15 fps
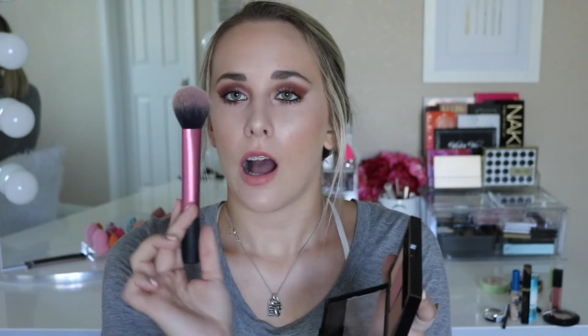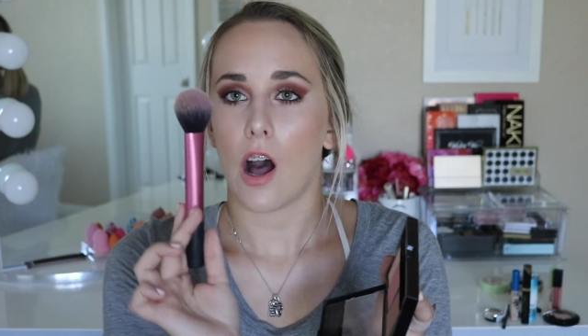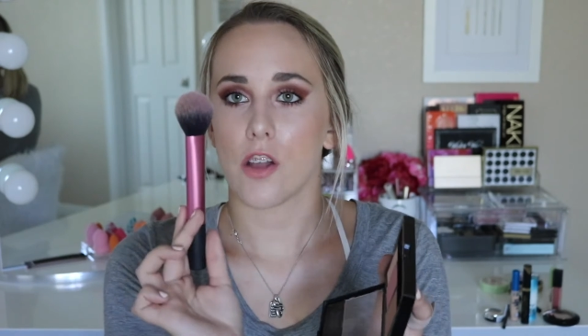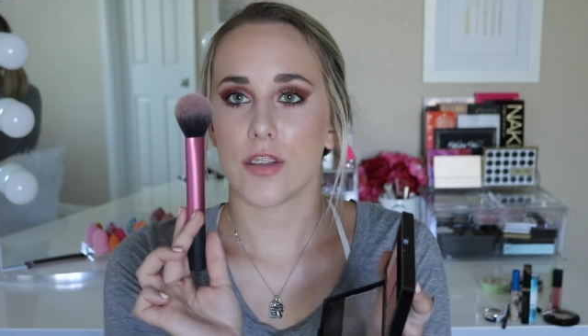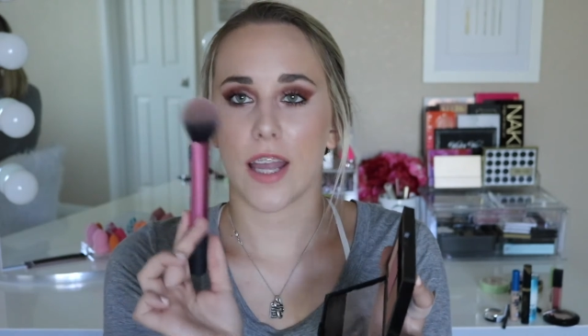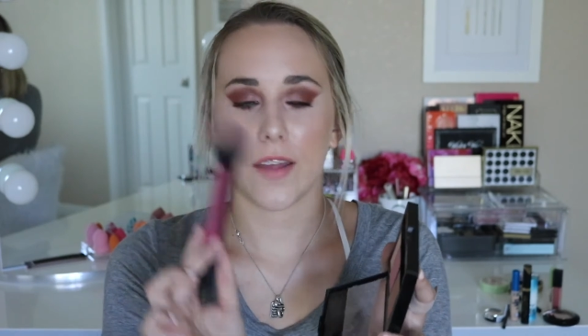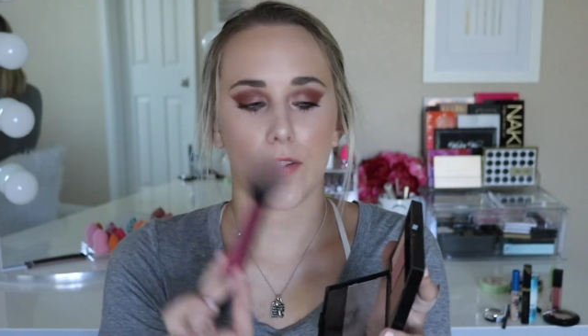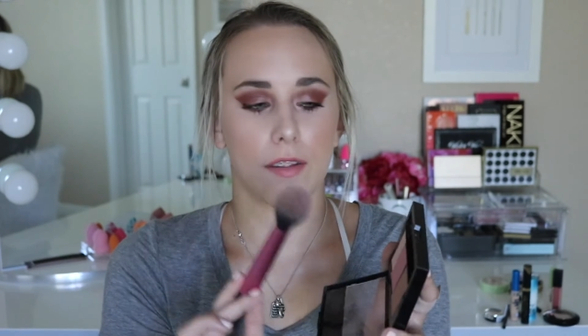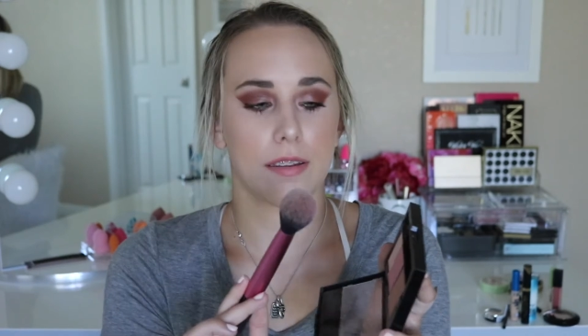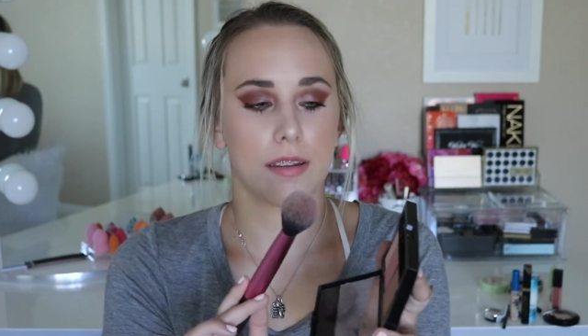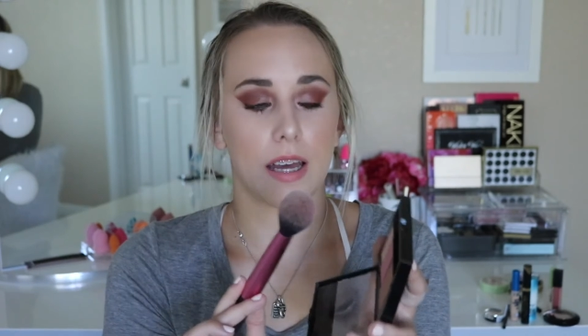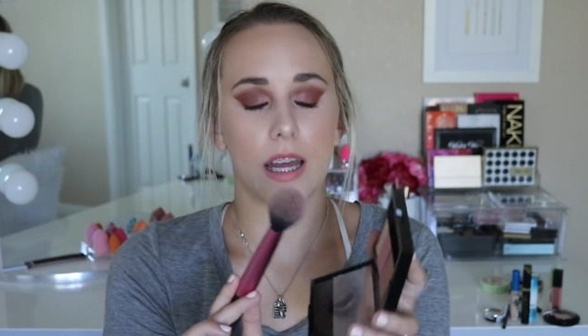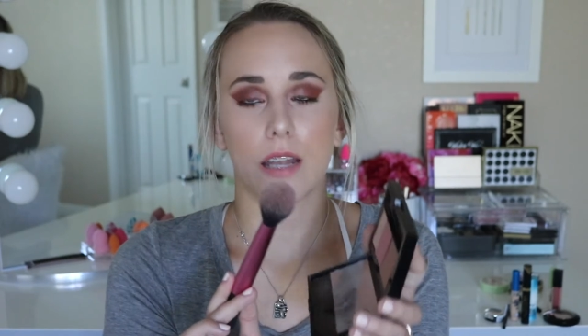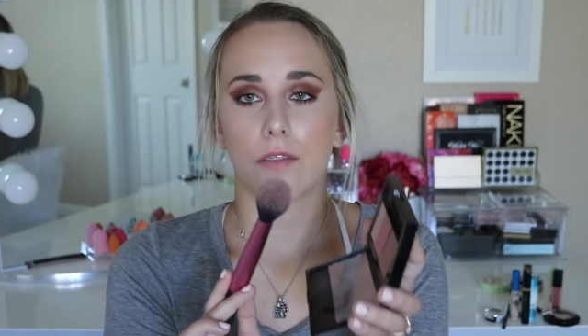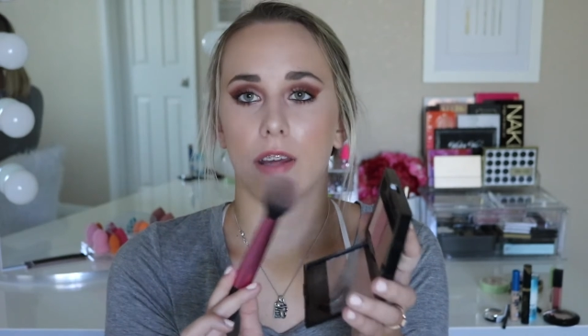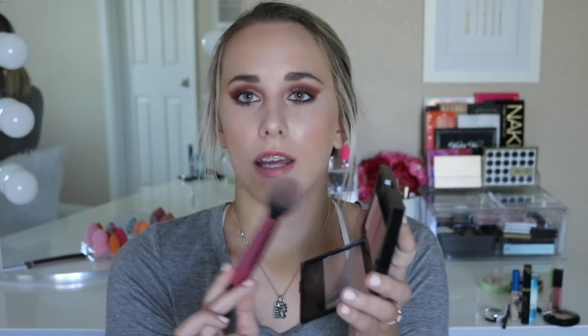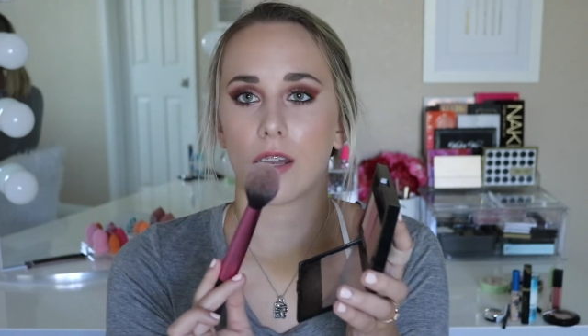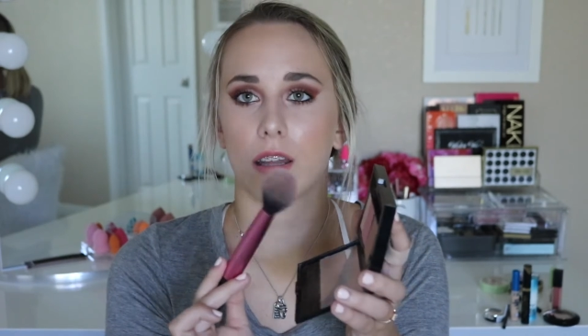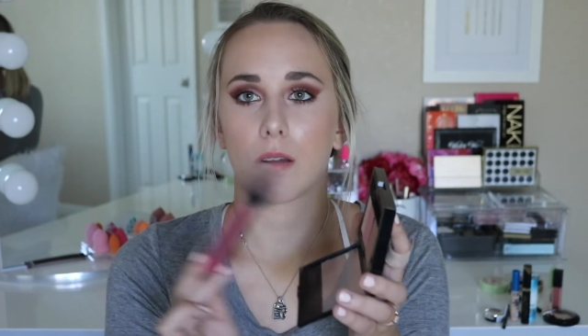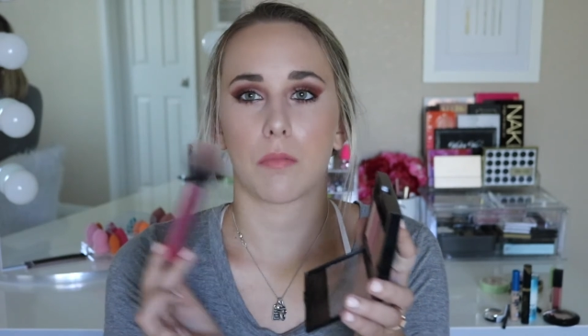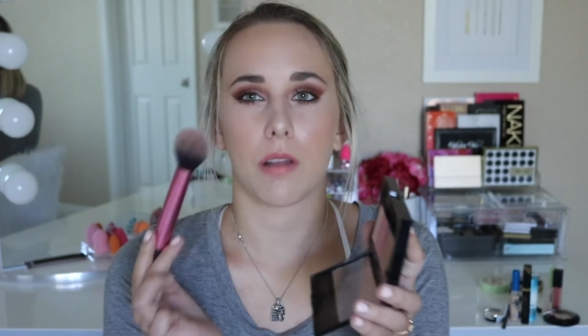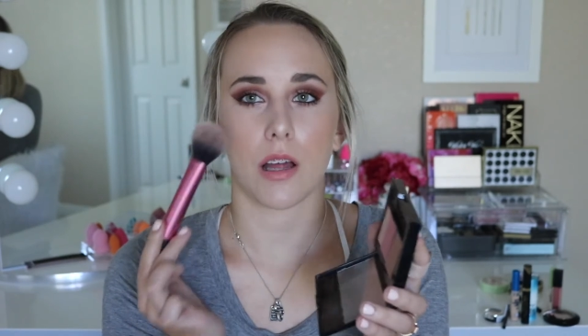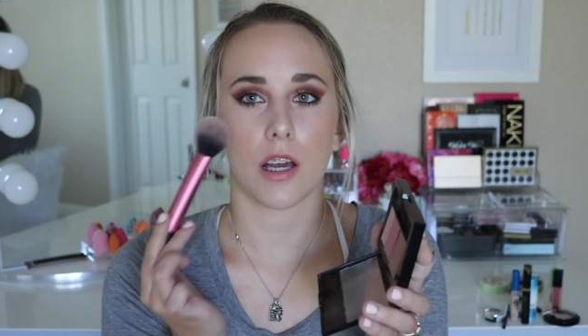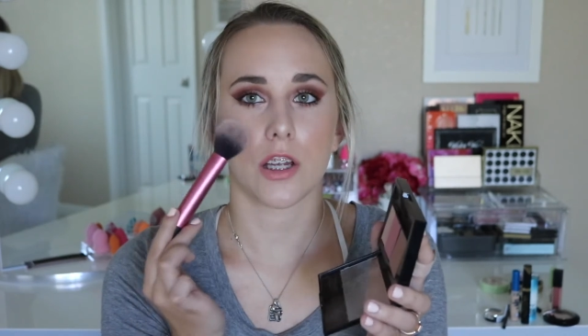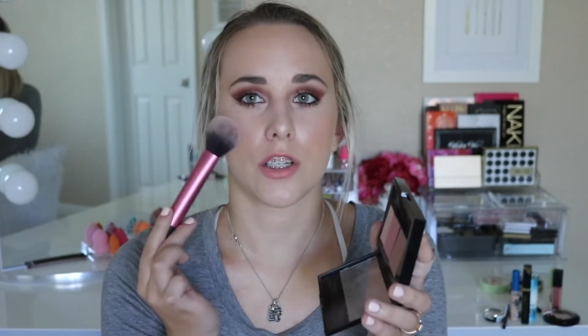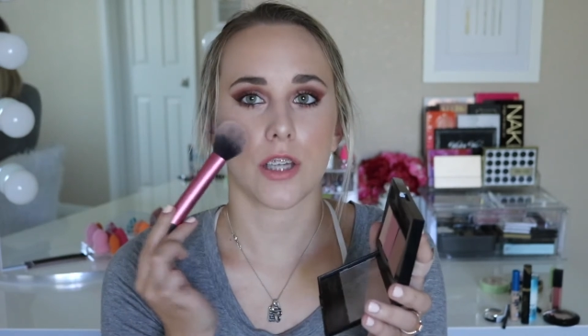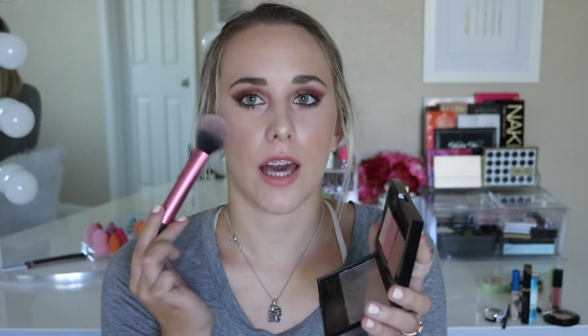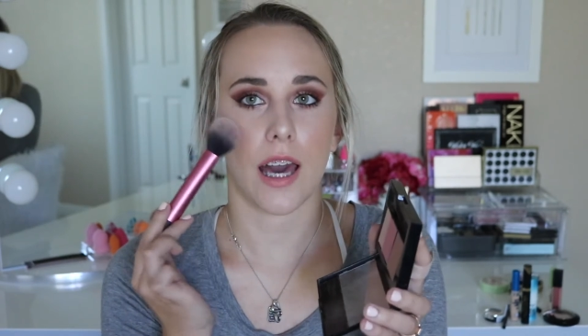I'll take the side of it into the blush,